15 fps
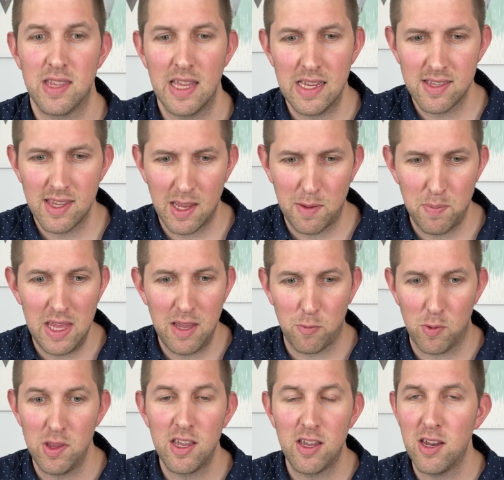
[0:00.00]
Things like being
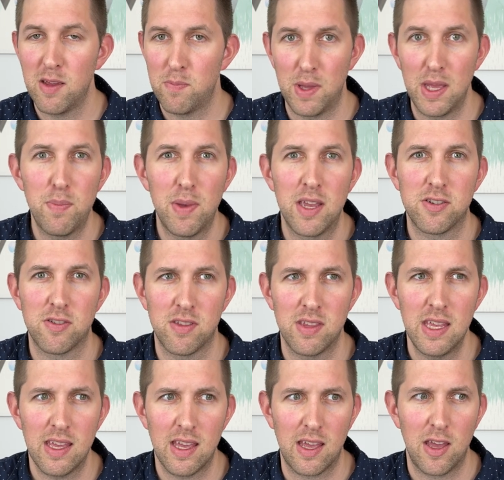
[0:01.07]
really good at big picture
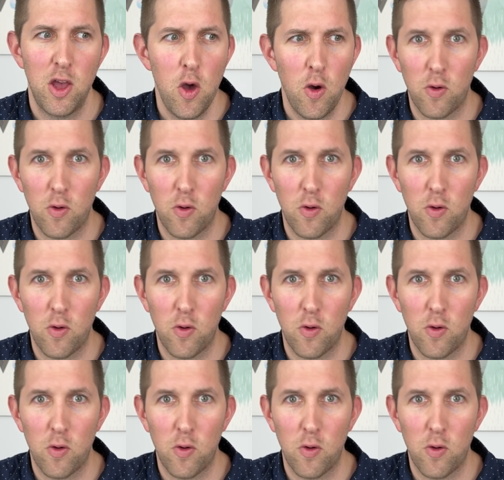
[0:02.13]
thinking,